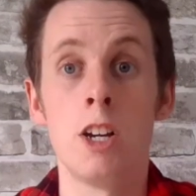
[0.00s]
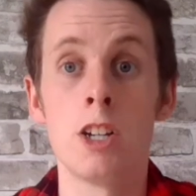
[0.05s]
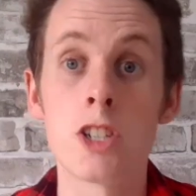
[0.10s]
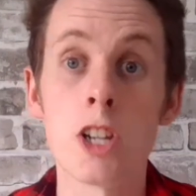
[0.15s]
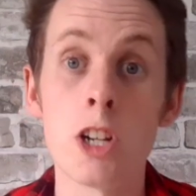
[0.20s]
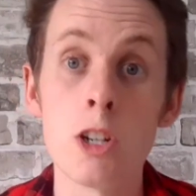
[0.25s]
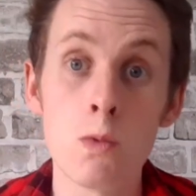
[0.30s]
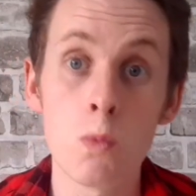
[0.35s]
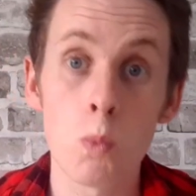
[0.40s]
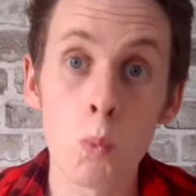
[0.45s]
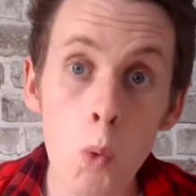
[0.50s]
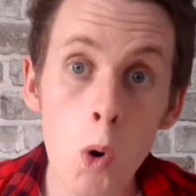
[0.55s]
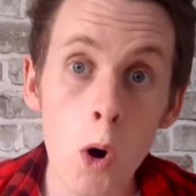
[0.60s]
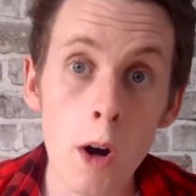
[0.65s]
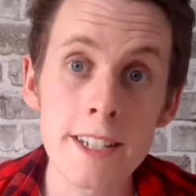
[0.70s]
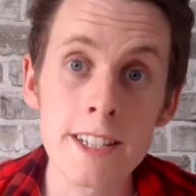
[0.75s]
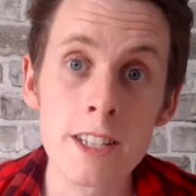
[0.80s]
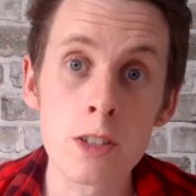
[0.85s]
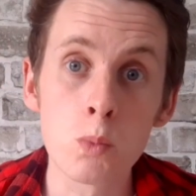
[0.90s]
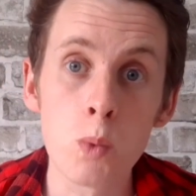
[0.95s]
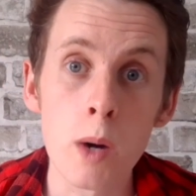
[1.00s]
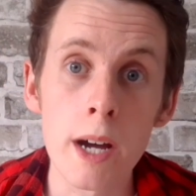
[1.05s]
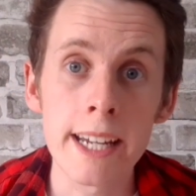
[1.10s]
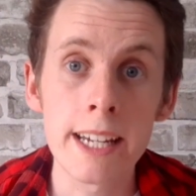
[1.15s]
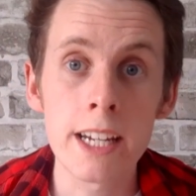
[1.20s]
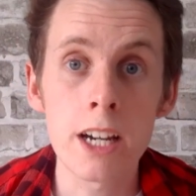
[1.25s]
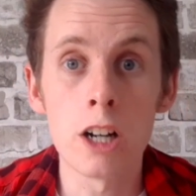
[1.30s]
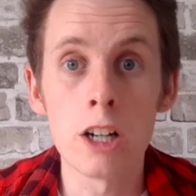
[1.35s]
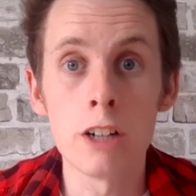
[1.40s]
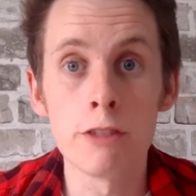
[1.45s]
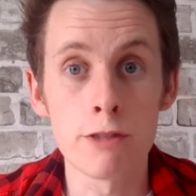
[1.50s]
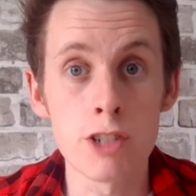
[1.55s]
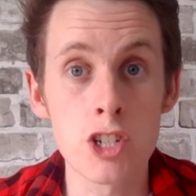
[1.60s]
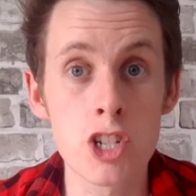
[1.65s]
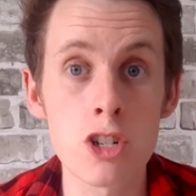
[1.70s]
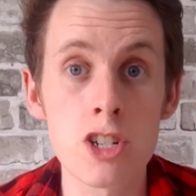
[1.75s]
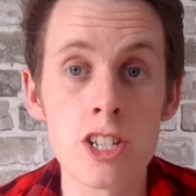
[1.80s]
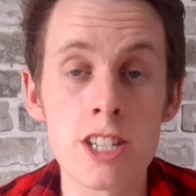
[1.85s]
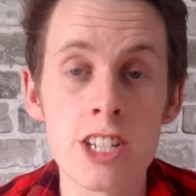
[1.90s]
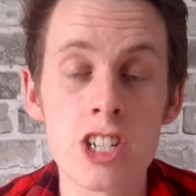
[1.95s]
So what is the way of
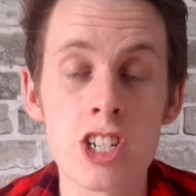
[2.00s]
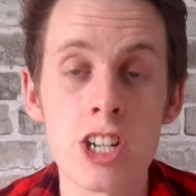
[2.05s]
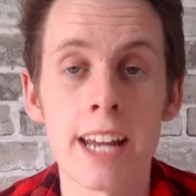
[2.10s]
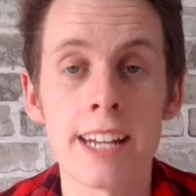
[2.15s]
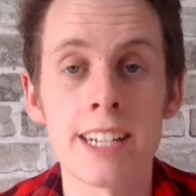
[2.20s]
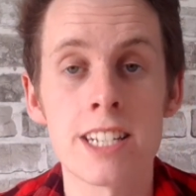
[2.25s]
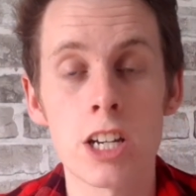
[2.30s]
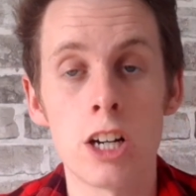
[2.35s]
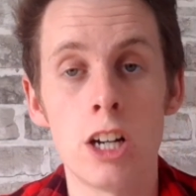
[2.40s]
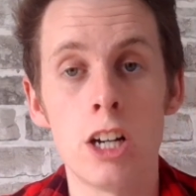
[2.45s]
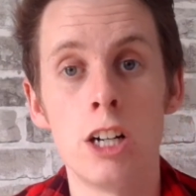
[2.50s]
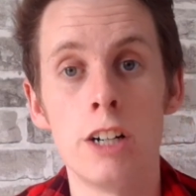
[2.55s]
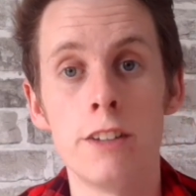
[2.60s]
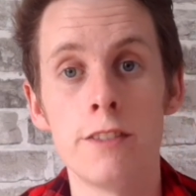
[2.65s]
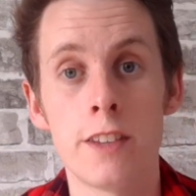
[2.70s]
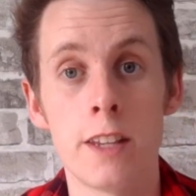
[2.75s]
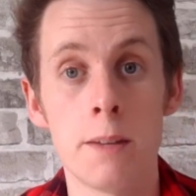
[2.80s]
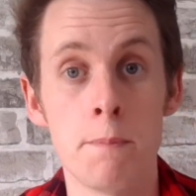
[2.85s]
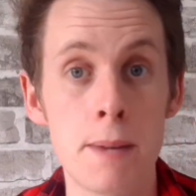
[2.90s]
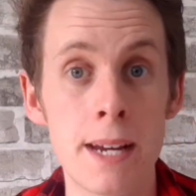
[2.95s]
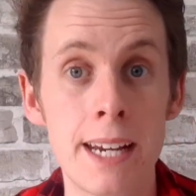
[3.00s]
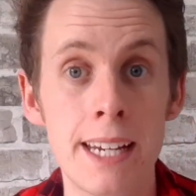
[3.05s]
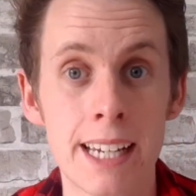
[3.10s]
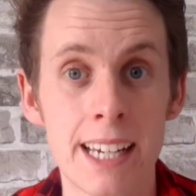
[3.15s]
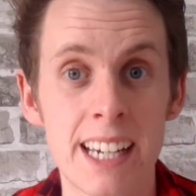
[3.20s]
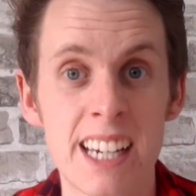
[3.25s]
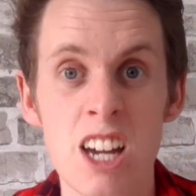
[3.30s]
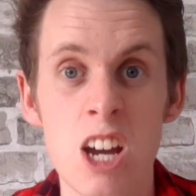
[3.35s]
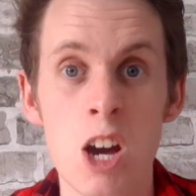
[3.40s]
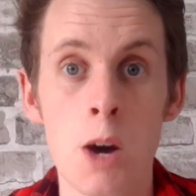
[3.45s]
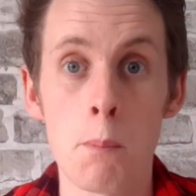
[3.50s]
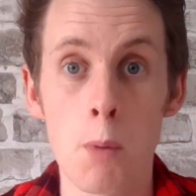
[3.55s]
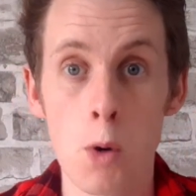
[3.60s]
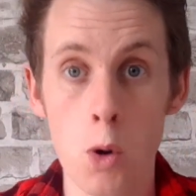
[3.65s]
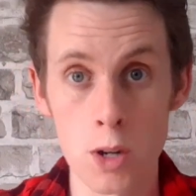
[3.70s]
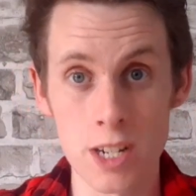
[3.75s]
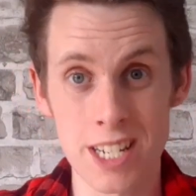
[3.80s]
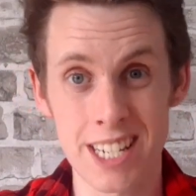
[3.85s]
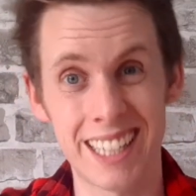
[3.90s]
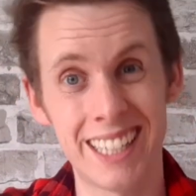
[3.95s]
reducing the chance of the belayer
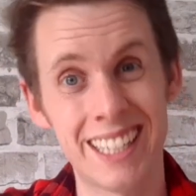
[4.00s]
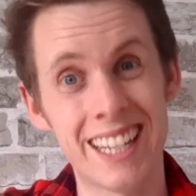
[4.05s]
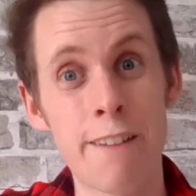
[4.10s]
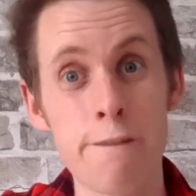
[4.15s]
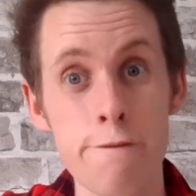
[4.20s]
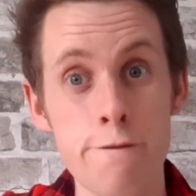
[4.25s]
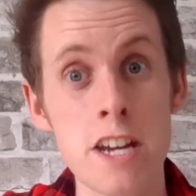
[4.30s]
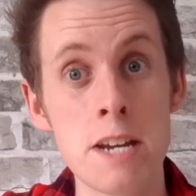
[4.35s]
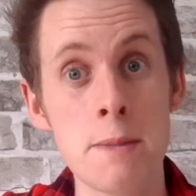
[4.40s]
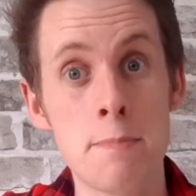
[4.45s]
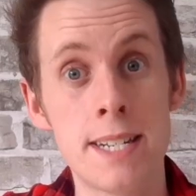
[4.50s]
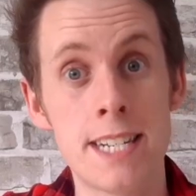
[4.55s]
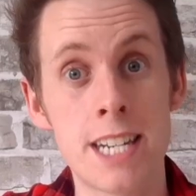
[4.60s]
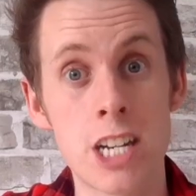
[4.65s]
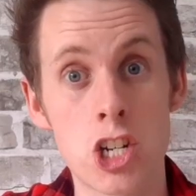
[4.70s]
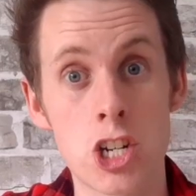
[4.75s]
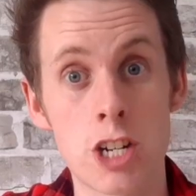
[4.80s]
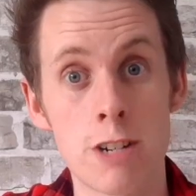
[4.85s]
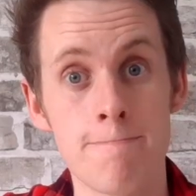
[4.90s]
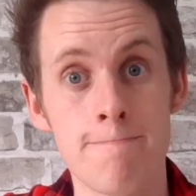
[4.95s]
pausing in that V position?